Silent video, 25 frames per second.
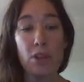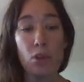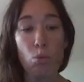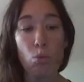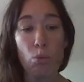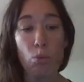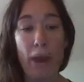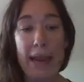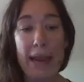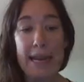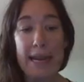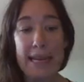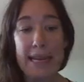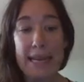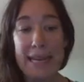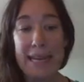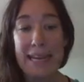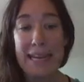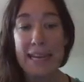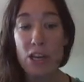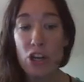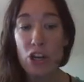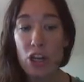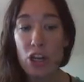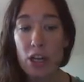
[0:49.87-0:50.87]
right
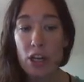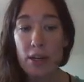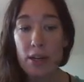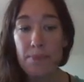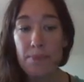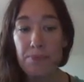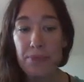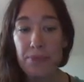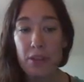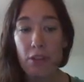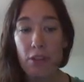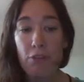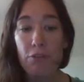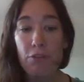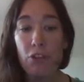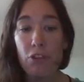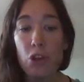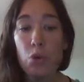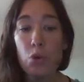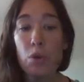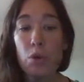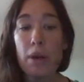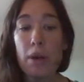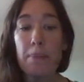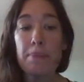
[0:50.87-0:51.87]
here, the
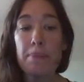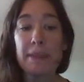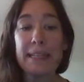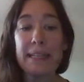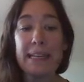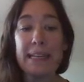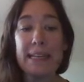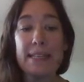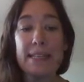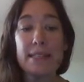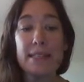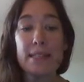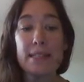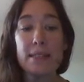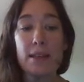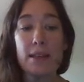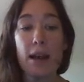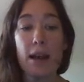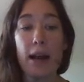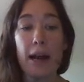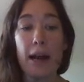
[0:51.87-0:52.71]
view complete